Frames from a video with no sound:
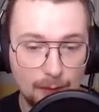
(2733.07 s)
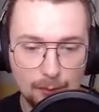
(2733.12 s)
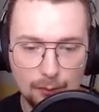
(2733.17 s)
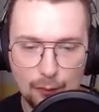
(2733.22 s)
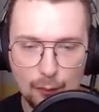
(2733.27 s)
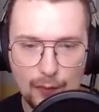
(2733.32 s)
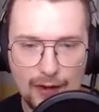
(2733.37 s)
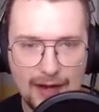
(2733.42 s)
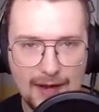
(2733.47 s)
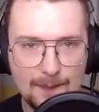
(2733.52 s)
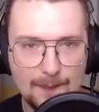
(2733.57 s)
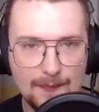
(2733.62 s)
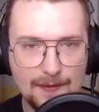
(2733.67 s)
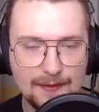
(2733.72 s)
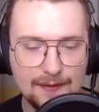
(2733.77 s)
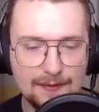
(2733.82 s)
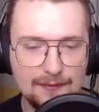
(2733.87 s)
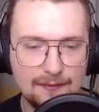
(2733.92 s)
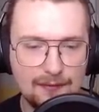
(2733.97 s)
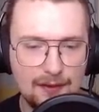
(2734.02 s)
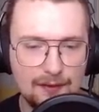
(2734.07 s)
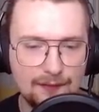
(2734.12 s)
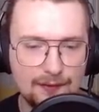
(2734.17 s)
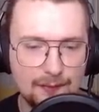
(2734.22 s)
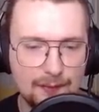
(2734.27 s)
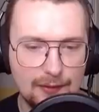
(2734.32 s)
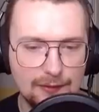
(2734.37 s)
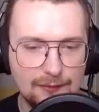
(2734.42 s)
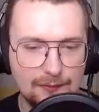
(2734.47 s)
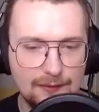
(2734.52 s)
More epic crafting
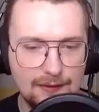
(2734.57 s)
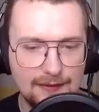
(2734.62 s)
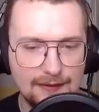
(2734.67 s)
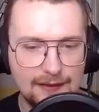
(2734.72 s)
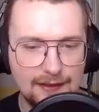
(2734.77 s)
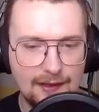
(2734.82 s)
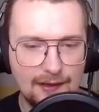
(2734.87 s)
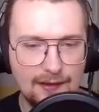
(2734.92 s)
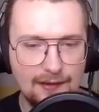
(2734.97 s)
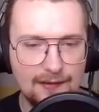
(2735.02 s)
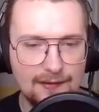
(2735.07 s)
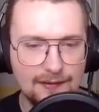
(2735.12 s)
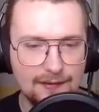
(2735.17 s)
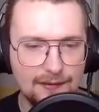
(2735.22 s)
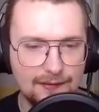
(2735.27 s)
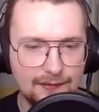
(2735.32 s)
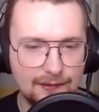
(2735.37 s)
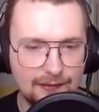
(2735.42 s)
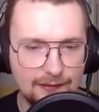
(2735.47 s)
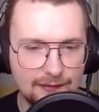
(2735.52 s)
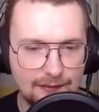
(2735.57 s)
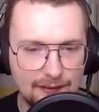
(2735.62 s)
mats. we're getting tons of those